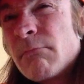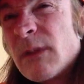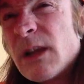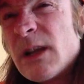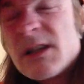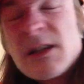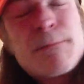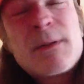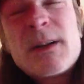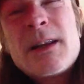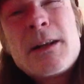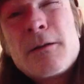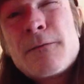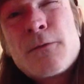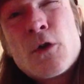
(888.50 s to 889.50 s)
It's a
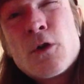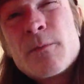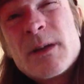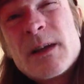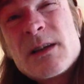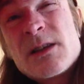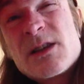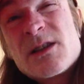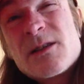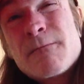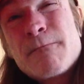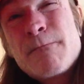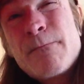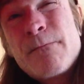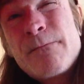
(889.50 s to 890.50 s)
brilliant film, this.
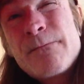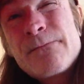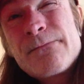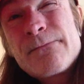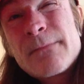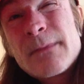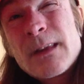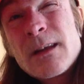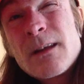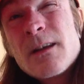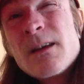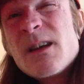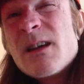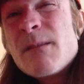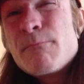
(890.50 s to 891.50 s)

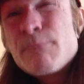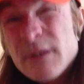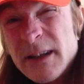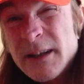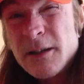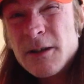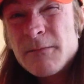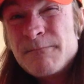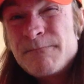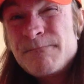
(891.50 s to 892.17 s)
Brilliant.